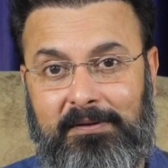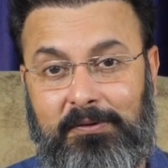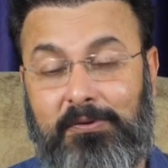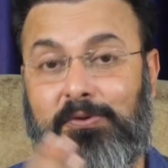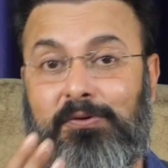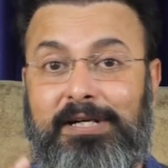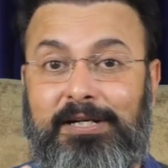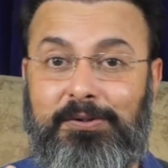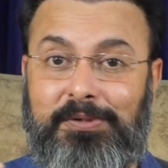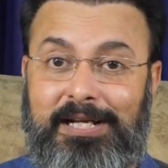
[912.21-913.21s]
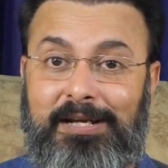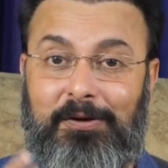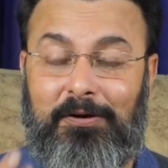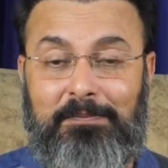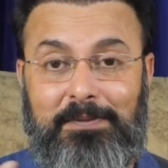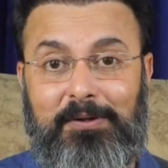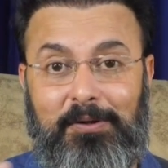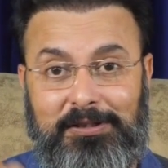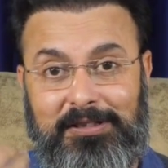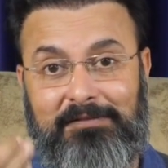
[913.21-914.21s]
So you need to take a lot of
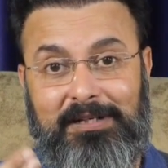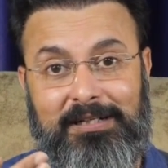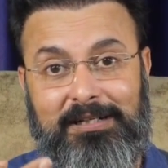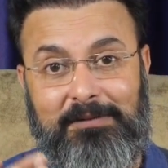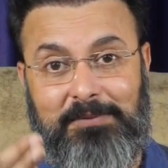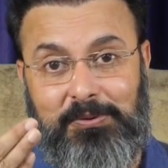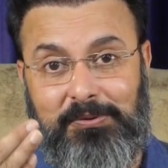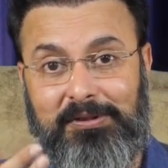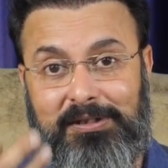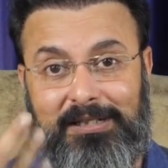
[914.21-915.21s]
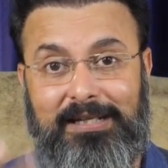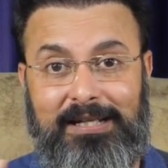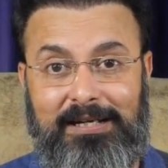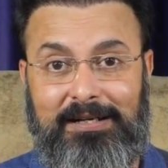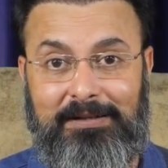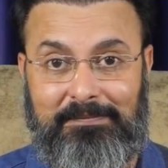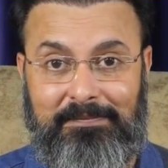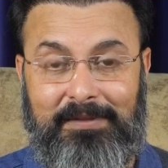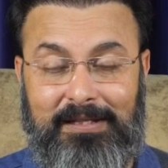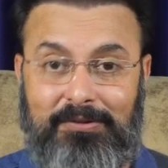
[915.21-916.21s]
precaution when it comes to the income.
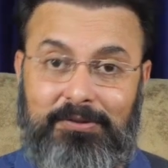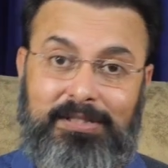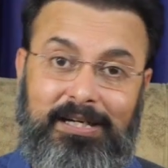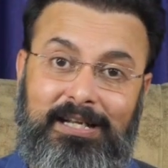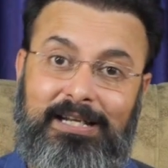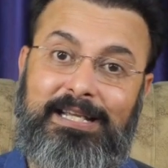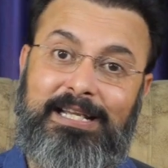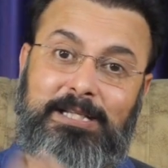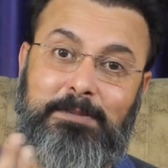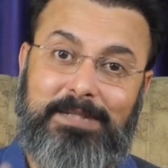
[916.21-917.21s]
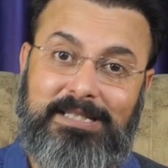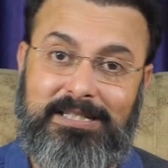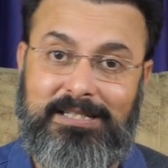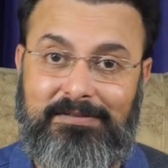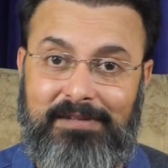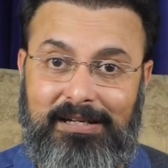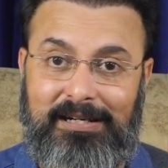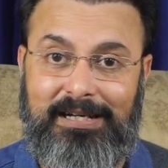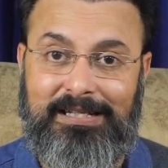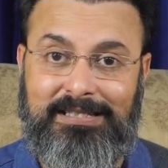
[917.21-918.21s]
Though suddenly expenses will
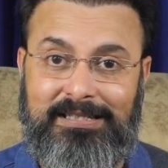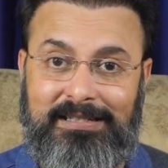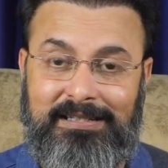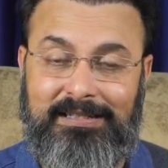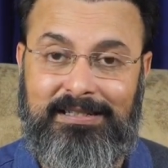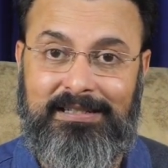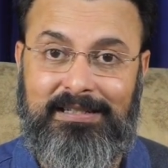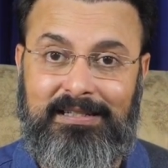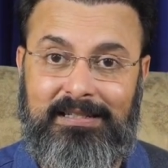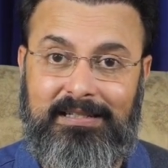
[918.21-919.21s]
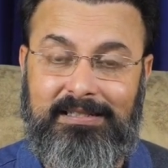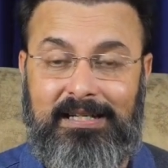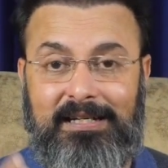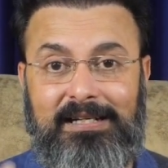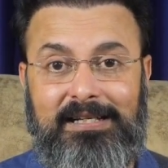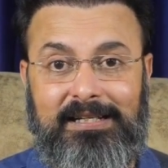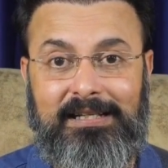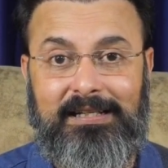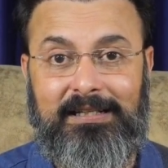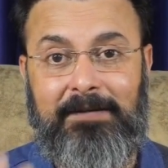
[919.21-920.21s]
rise,
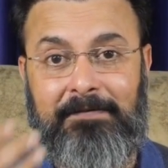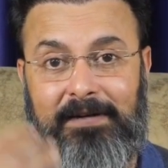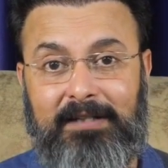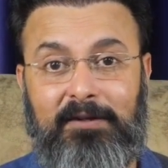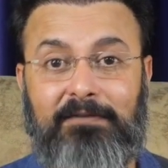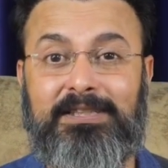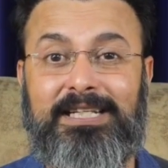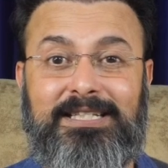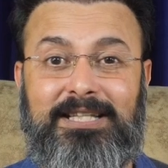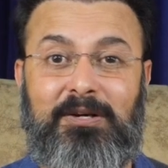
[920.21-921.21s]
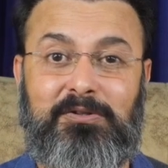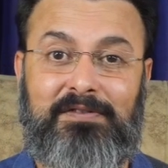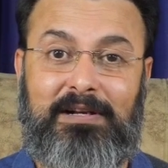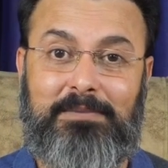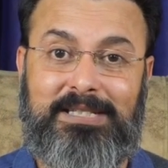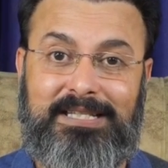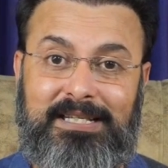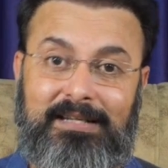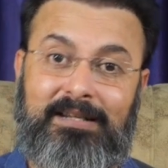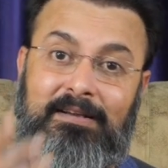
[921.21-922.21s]
suddenly the effect of 6th house will be
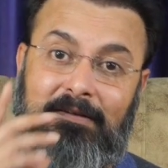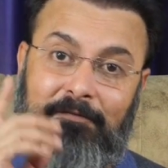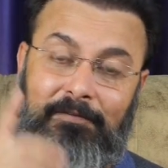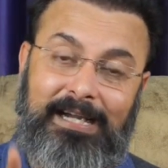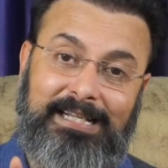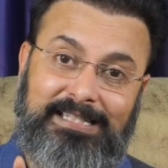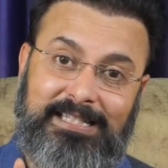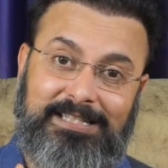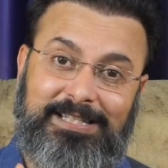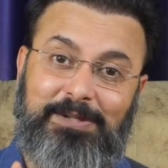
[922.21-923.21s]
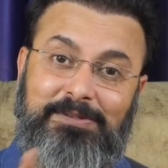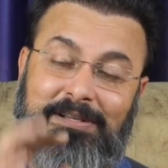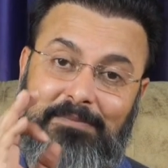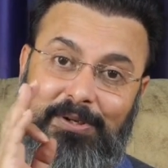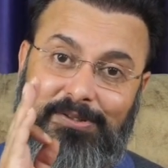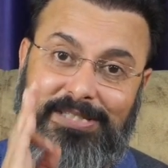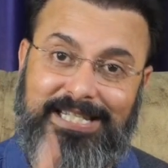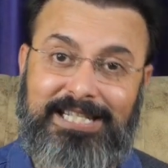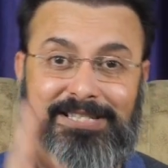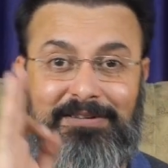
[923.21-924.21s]
seen. Why 6th house? Because
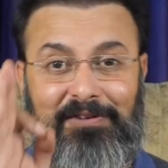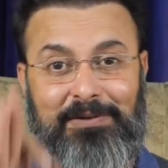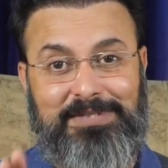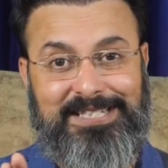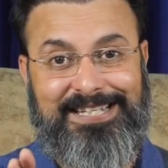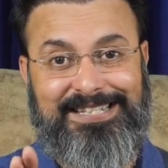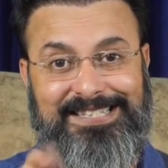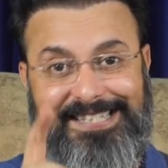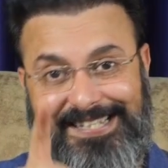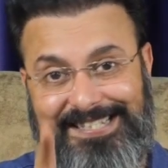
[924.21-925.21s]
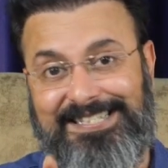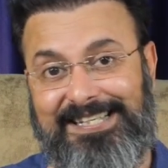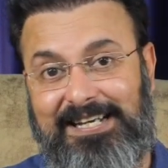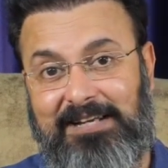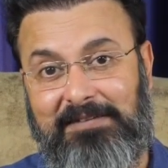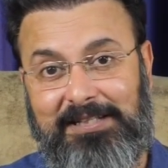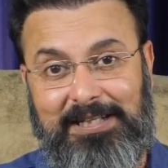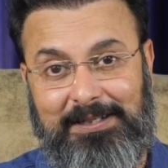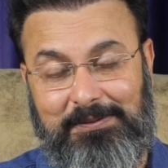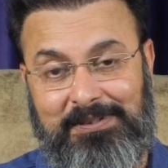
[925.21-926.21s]
6th from 6th is 11th
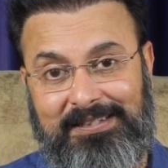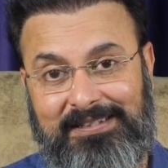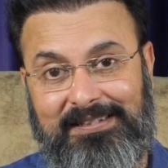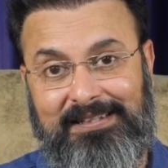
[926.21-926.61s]
house.